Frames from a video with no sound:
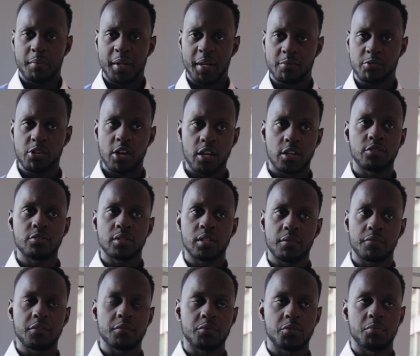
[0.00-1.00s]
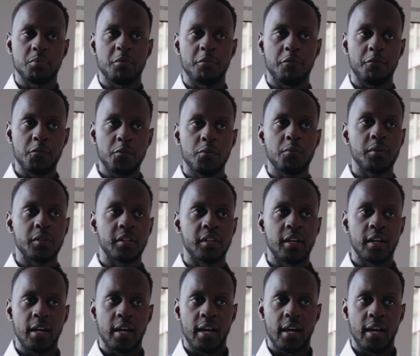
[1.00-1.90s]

I mean, I'm trying to do something to move forward.